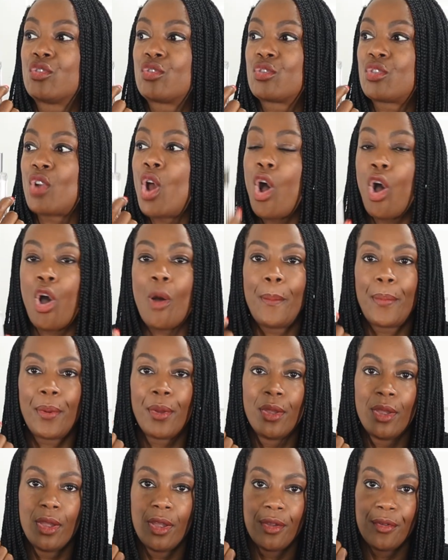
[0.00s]
top
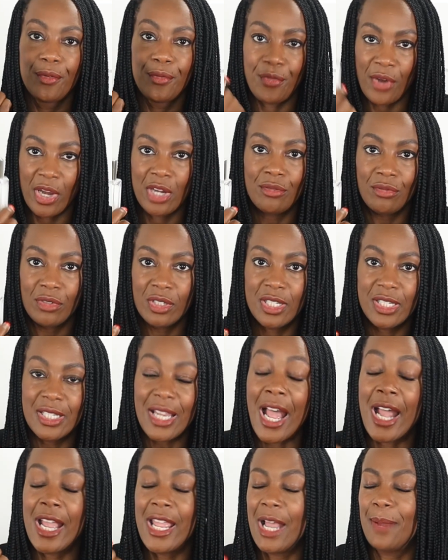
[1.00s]
fragrances.
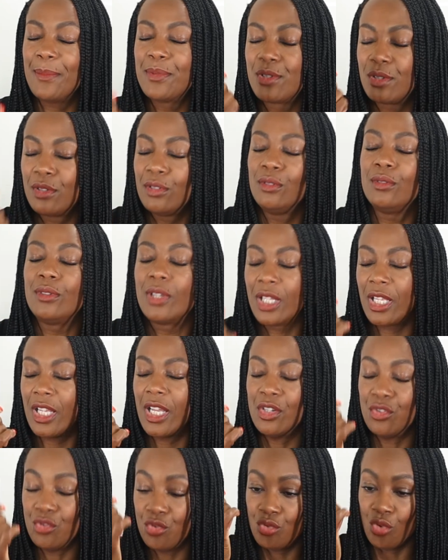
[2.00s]
I absolutely
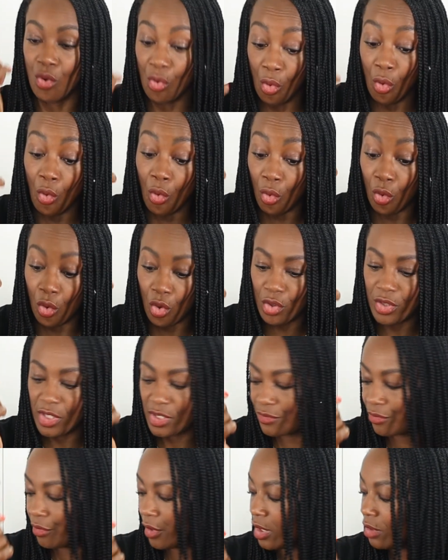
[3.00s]
adore this
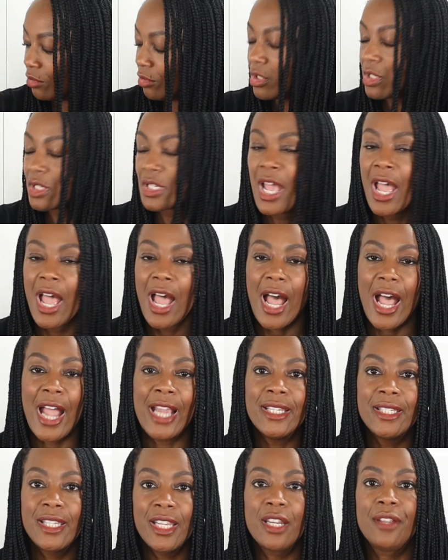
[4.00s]
fragrance. I
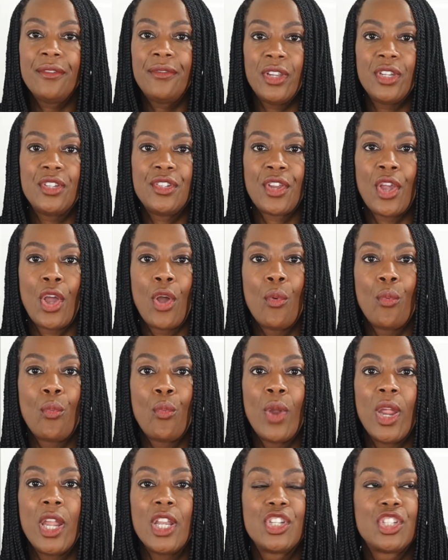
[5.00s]
did a video
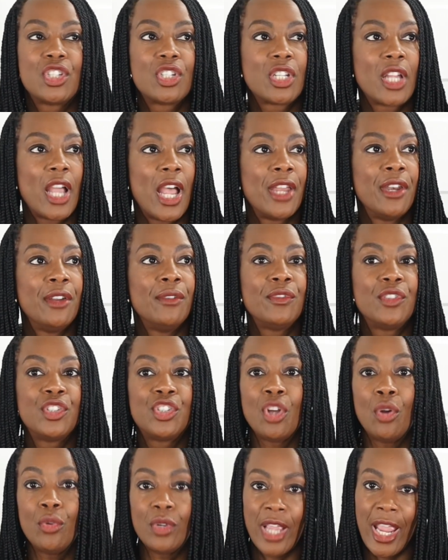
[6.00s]
which kind of
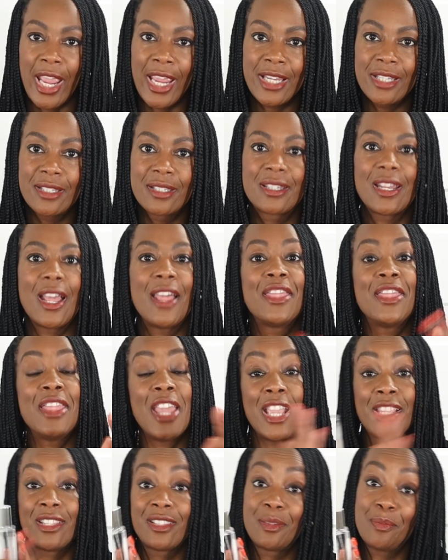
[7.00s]
showcased
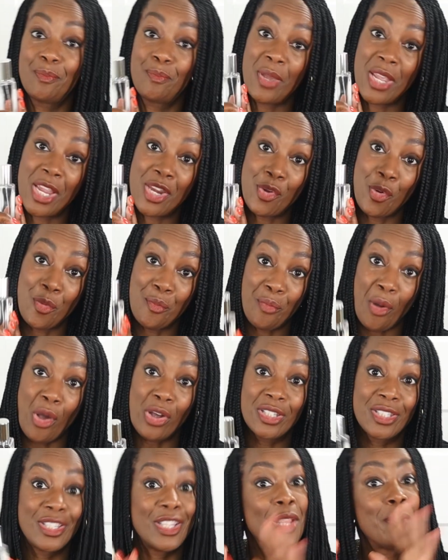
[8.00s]
this being
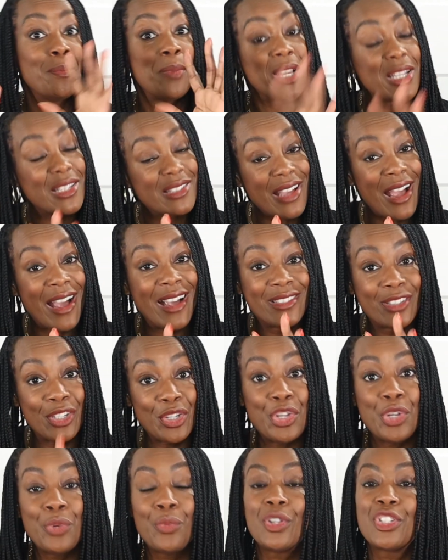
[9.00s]
unboxed in the bigger size, a
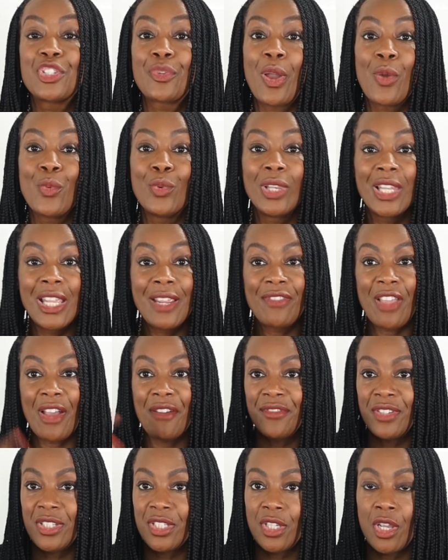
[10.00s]
new one, so I will leave
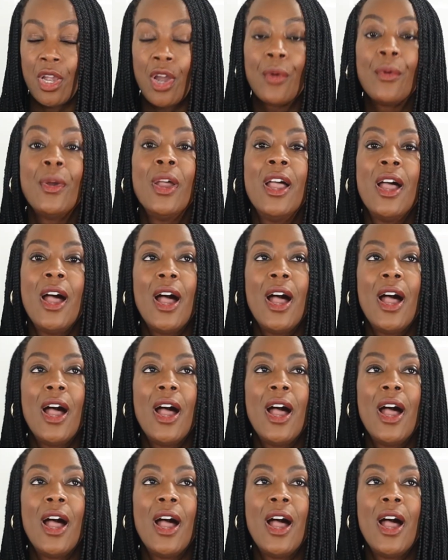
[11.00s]
that video